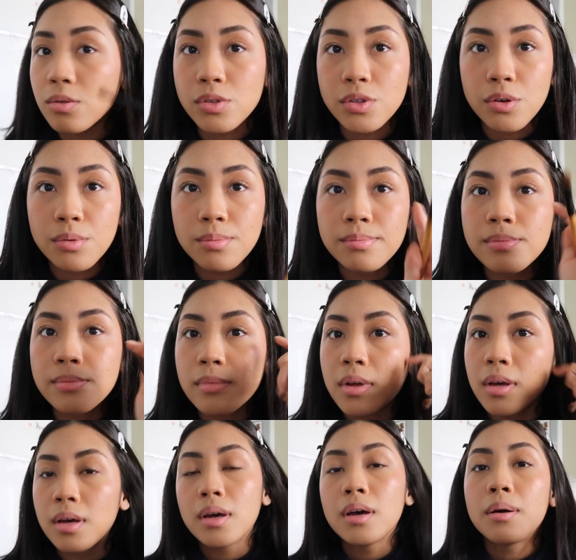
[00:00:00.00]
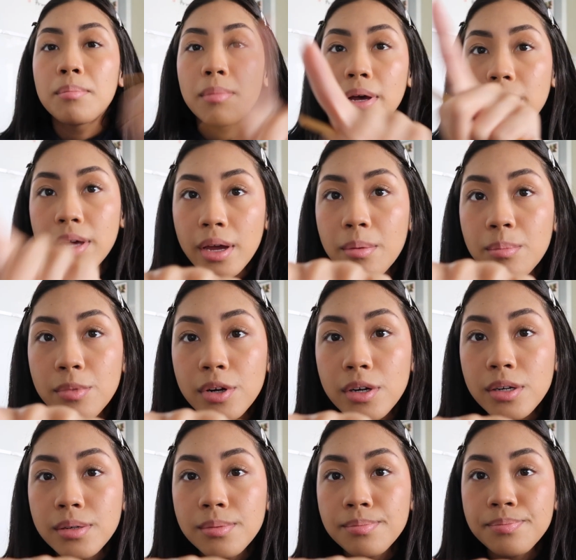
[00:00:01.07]
Also, my
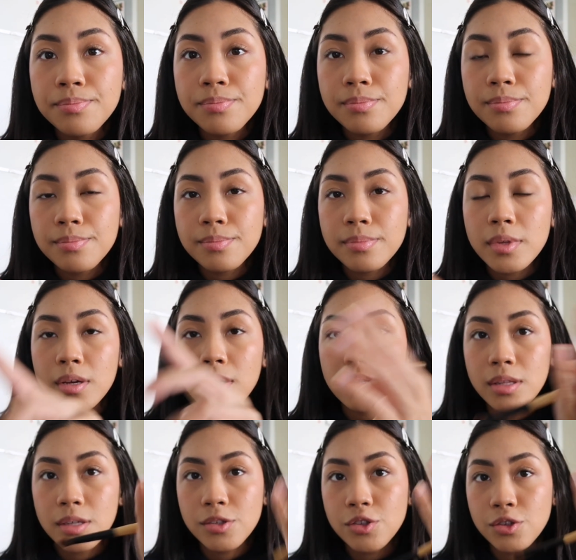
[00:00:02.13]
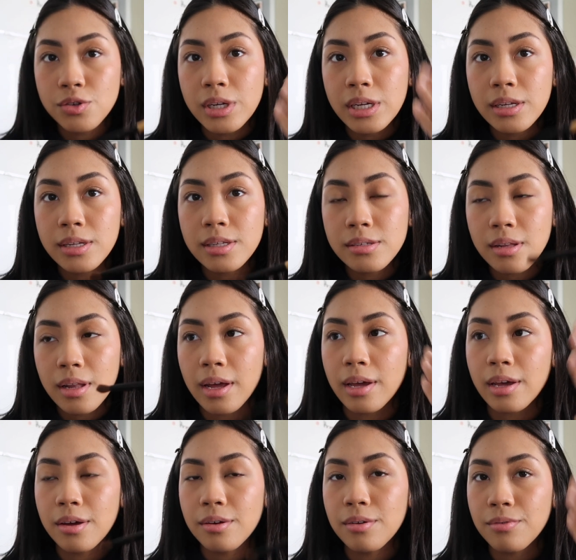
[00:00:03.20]
camera, the screen is
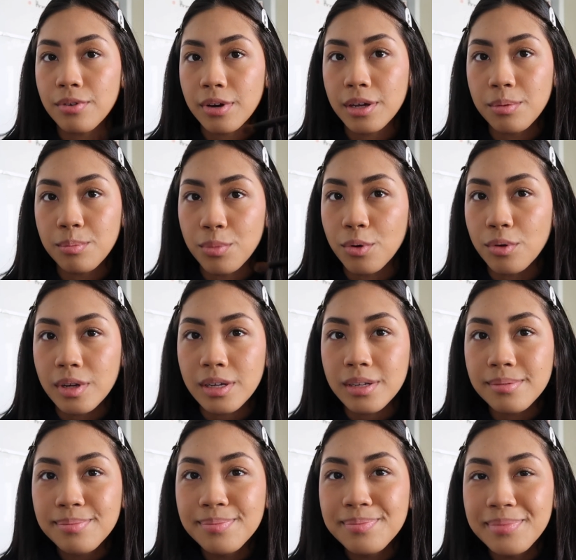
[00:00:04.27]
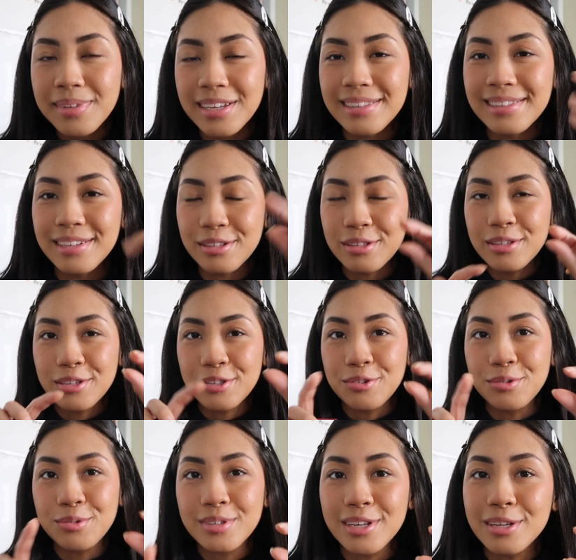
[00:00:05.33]
like fucking broken. The
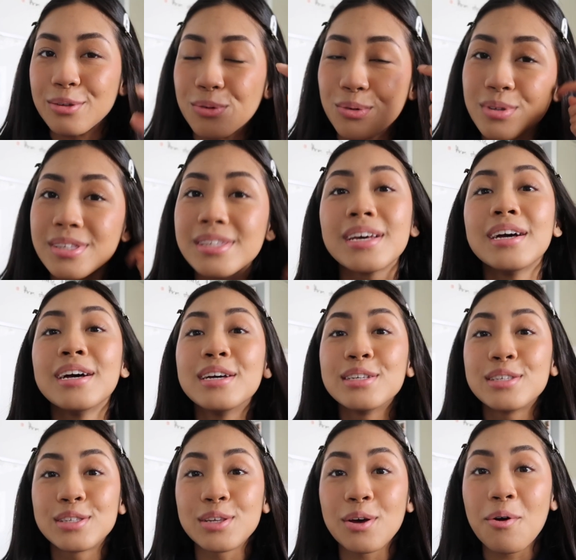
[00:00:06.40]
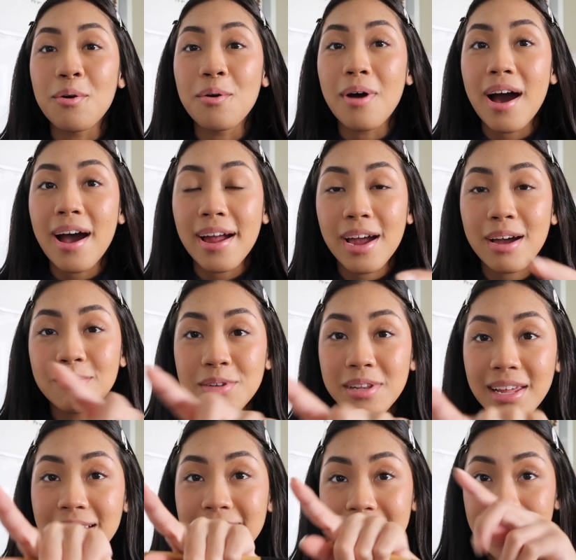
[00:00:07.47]
screws are loose. So I have to
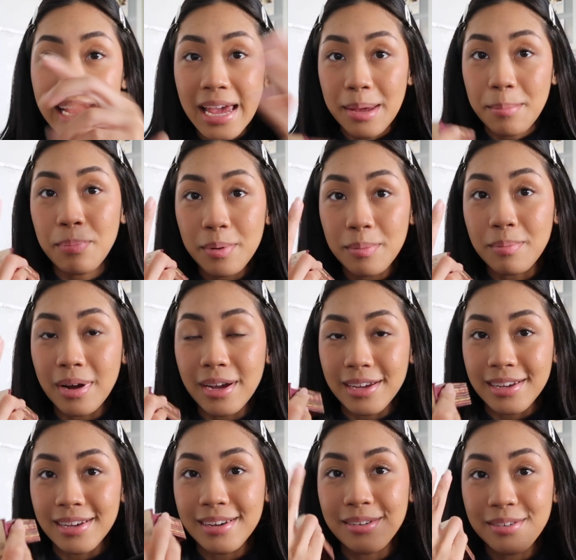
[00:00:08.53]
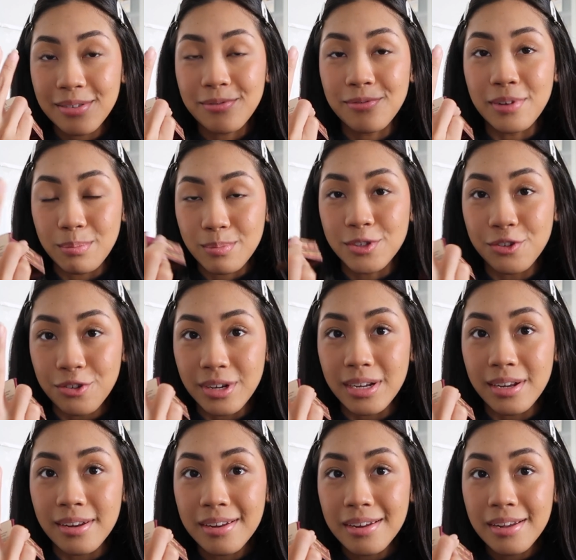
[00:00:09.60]
like tape my flip
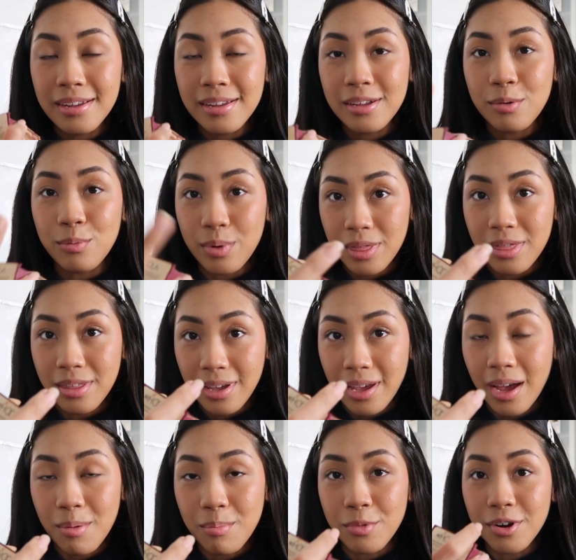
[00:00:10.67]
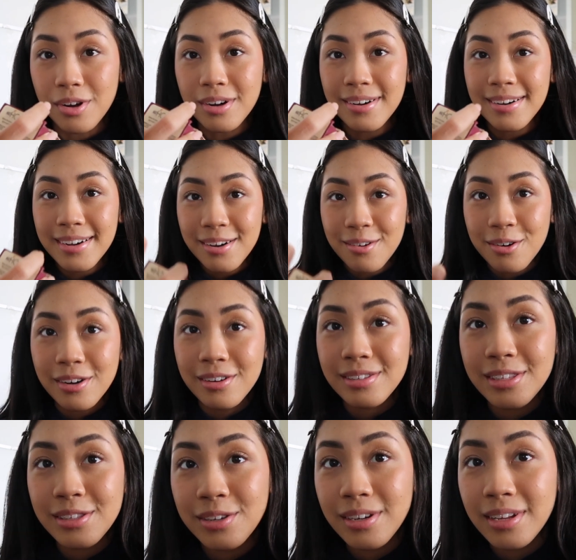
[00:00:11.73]
screen with the camera or
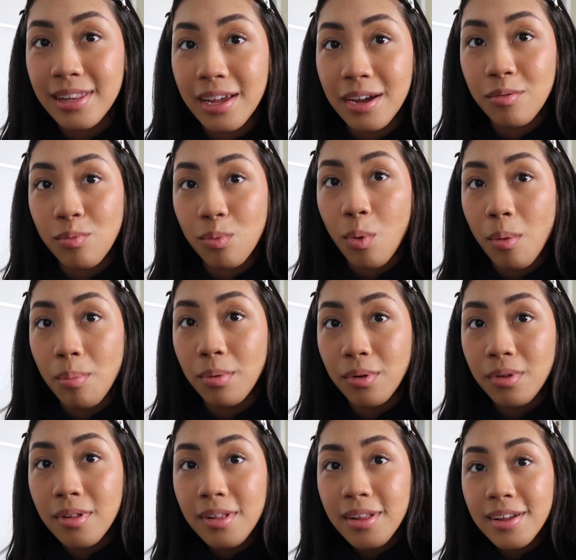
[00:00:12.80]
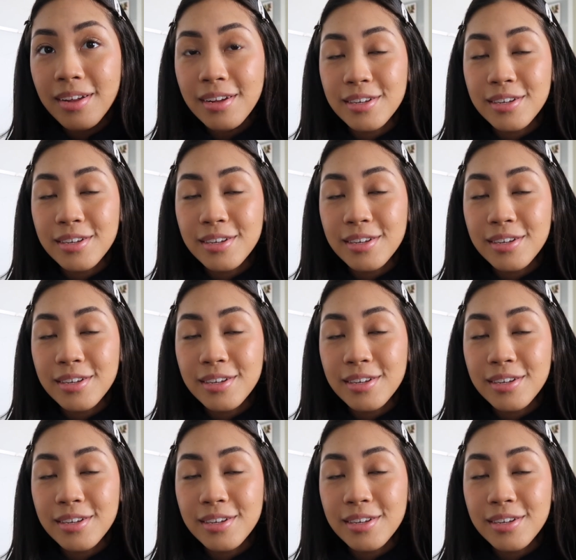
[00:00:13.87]
else it's gonna like wobble.